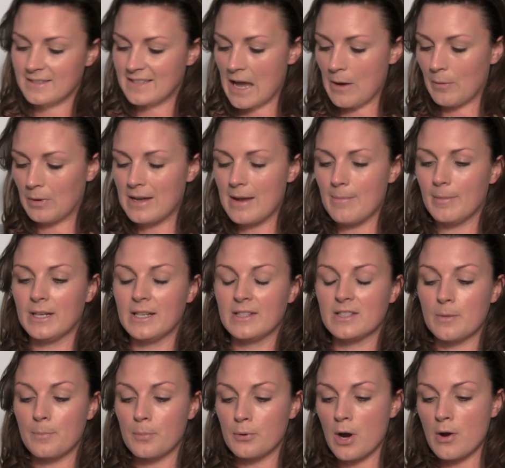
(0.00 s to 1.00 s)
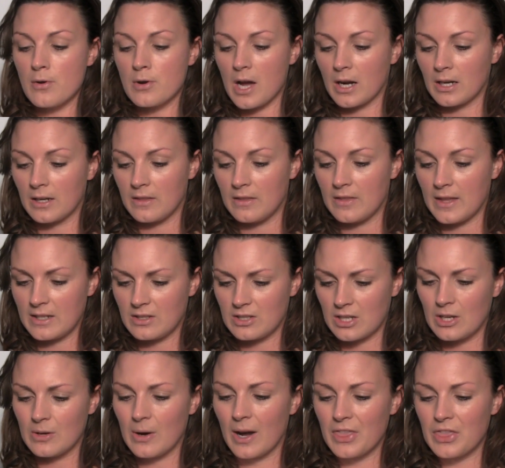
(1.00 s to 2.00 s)
Sour Lemon is the pro colour that they
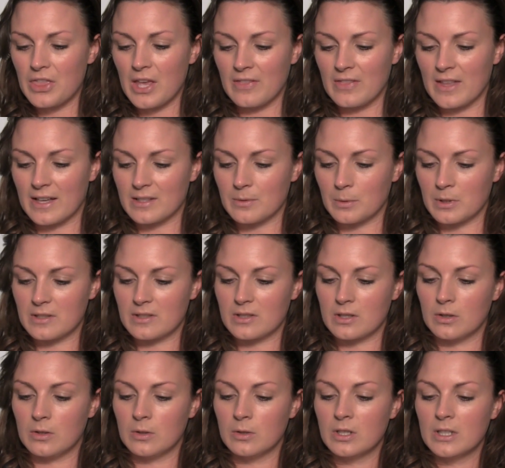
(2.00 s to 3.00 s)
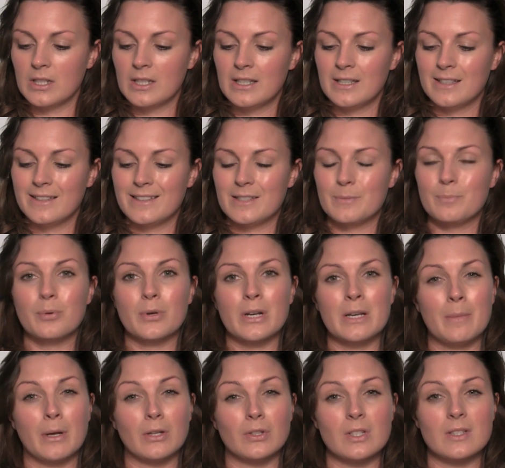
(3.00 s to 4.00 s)
do. I think that's what it's called. It's
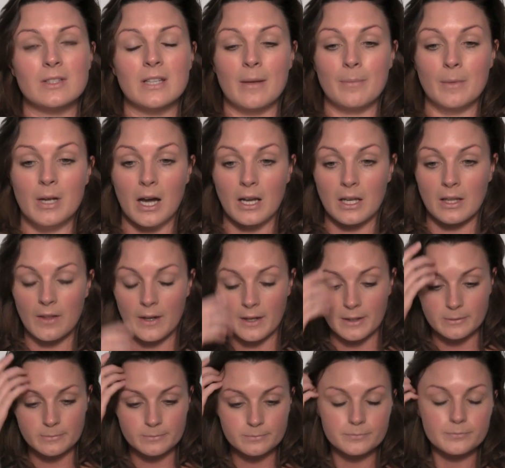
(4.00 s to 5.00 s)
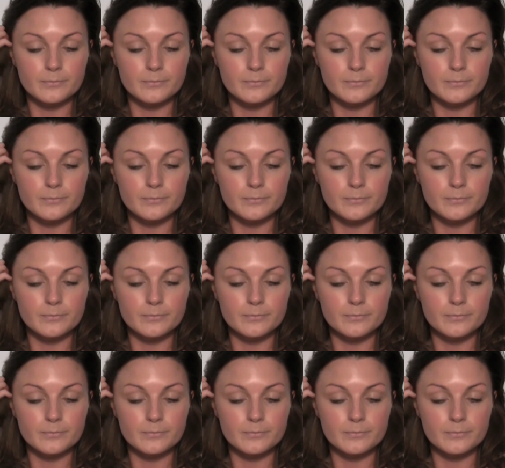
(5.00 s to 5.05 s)
pretty much the same colour though.